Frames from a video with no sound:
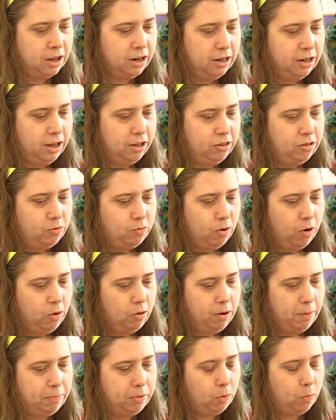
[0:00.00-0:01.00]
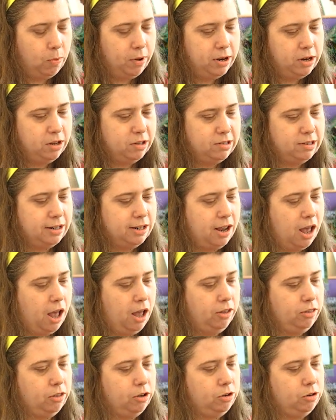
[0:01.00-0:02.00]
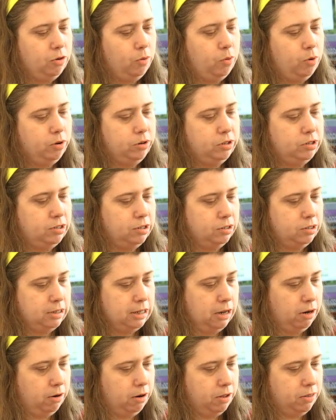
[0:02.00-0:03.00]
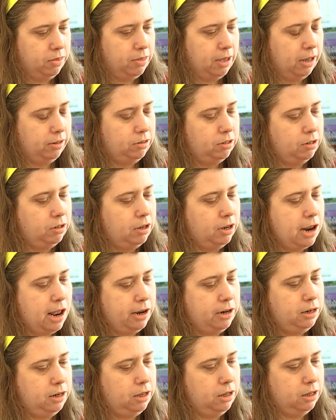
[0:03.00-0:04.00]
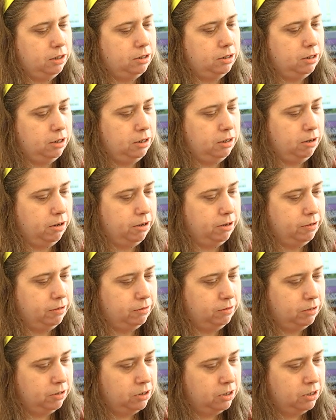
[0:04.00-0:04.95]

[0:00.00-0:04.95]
Let's roll up the windows and lock the door, said Sarah. That's a good idea, said Donald.